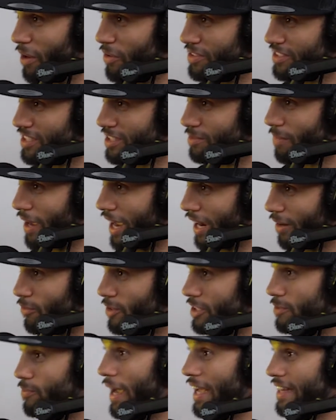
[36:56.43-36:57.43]
bonuses
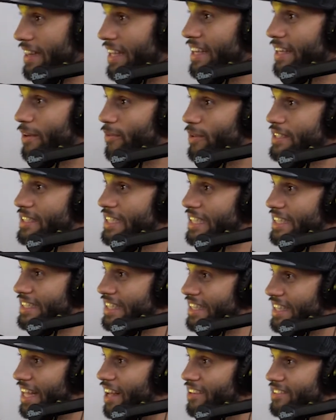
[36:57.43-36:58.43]
back, which back then there were
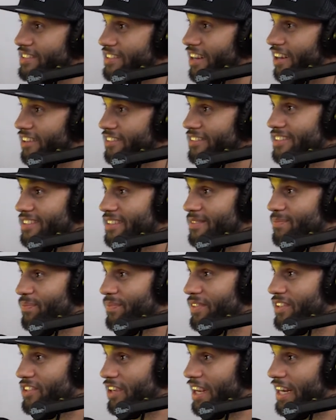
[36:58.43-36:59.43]
$60,000.
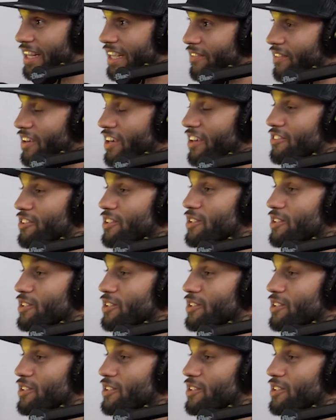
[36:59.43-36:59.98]
So he had to give